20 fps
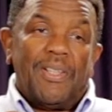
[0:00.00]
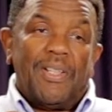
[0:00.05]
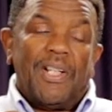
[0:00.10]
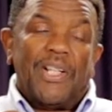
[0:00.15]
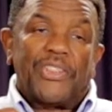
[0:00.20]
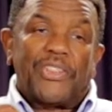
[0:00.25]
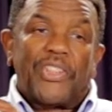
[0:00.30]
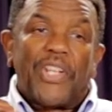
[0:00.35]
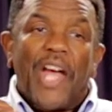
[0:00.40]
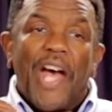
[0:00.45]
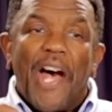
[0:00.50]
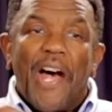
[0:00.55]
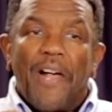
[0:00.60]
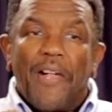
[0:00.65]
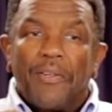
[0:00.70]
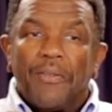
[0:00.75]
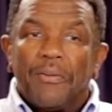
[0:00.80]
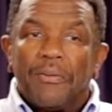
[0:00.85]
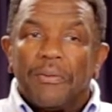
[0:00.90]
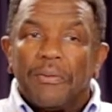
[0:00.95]
A
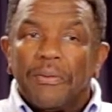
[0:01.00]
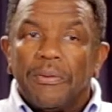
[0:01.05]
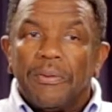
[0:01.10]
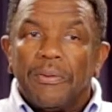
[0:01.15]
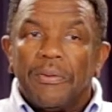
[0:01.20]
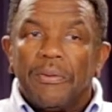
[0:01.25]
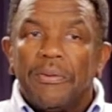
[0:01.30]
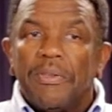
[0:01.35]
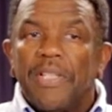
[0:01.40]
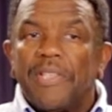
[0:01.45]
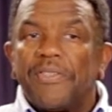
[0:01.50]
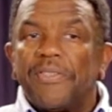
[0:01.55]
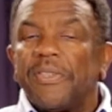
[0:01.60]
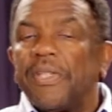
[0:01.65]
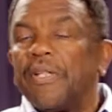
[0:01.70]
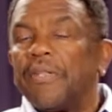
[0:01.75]
child who doesn't